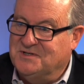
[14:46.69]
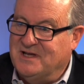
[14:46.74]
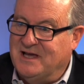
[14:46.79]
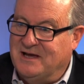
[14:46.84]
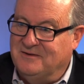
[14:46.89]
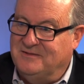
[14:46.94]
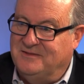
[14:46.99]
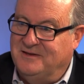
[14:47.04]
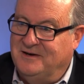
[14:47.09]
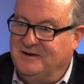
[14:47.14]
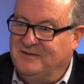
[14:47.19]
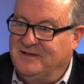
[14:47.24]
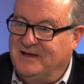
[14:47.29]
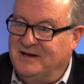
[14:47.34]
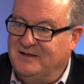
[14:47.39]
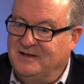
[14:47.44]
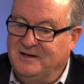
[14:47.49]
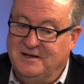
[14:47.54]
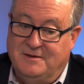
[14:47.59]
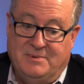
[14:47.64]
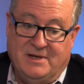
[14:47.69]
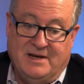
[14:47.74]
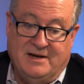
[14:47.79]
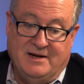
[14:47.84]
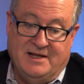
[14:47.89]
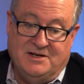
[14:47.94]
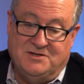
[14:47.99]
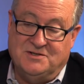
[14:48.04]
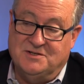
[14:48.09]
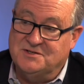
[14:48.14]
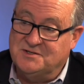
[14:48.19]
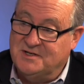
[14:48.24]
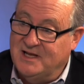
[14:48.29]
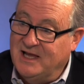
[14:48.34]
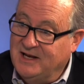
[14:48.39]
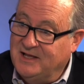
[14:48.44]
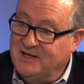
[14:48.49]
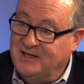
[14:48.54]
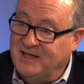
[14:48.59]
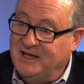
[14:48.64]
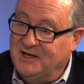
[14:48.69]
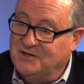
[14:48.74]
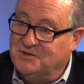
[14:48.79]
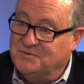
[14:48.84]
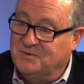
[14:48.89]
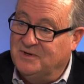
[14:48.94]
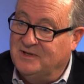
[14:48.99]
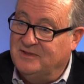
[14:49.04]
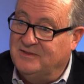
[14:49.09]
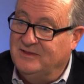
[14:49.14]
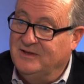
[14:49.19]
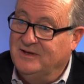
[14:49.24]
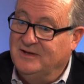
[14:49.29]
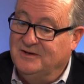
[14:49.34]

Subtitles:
out there that independent agents can engage with